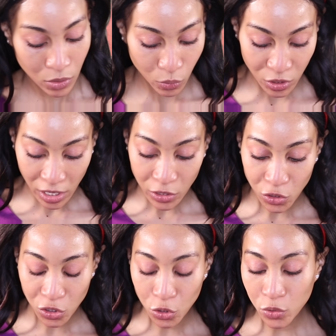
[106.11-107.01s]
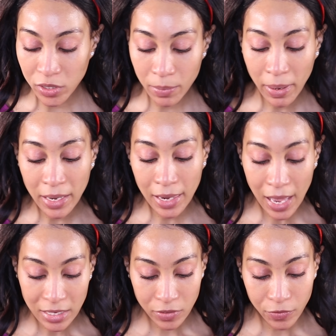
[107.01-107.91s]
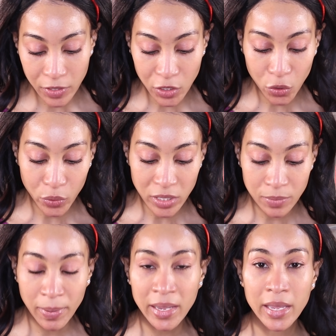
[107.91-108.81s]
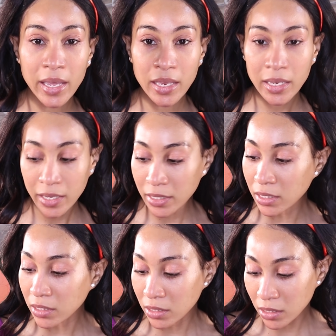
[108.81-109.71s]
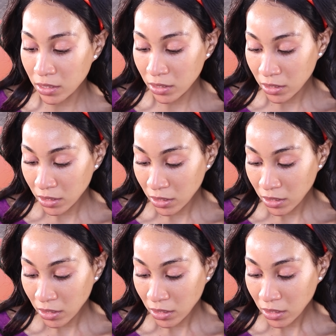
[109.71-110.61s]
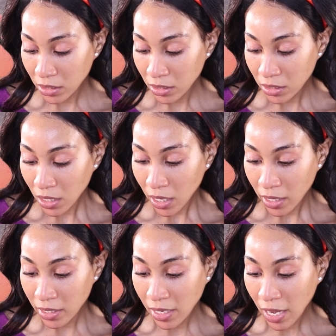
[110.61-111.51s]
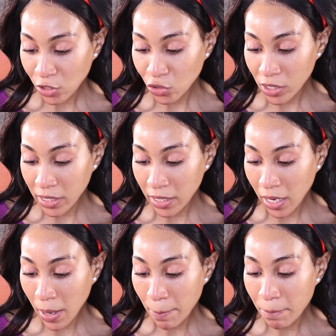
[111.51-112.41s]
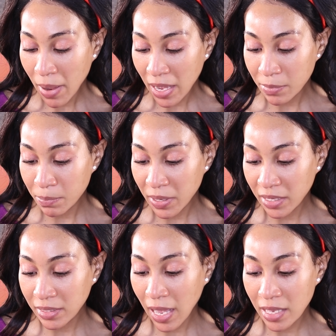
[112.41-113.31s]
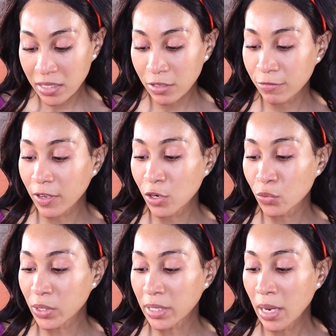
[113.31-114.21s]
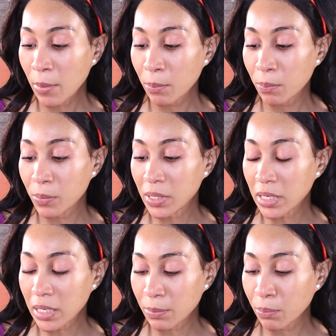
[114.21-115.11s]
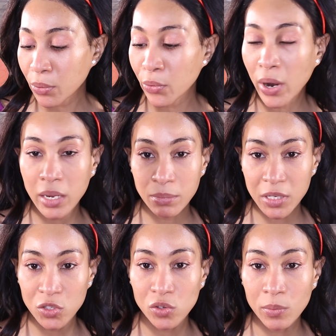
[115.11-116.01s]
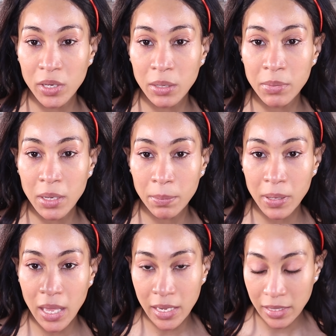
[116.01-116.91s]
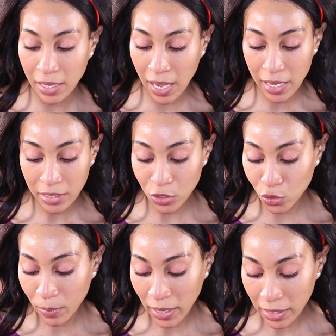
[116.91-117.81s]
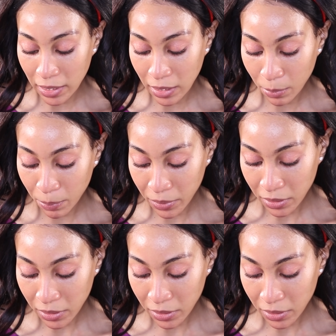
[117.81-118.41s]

which I used in my last video, is by LA Girl. It's actually a matte base anti-feathery lip primer. So I'm gonna be applying that to my lip.